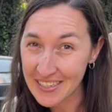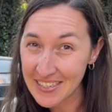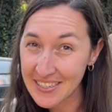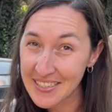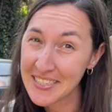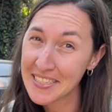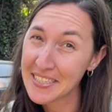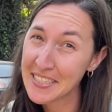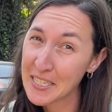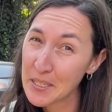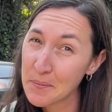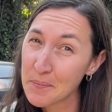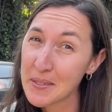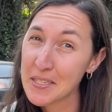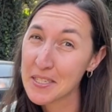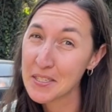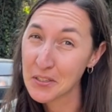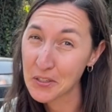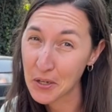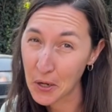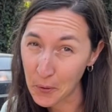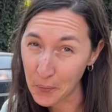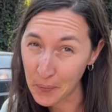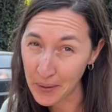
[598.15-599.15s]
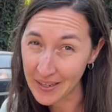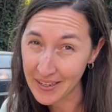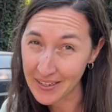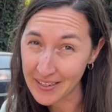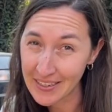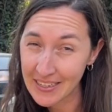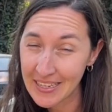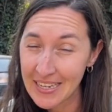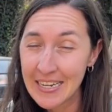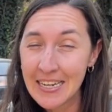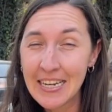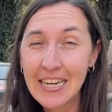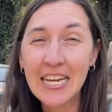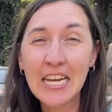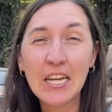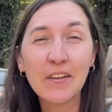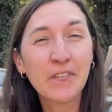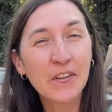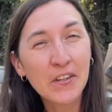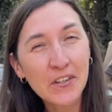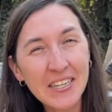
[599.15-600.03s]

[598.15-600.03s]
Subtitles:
to keep us going. If you're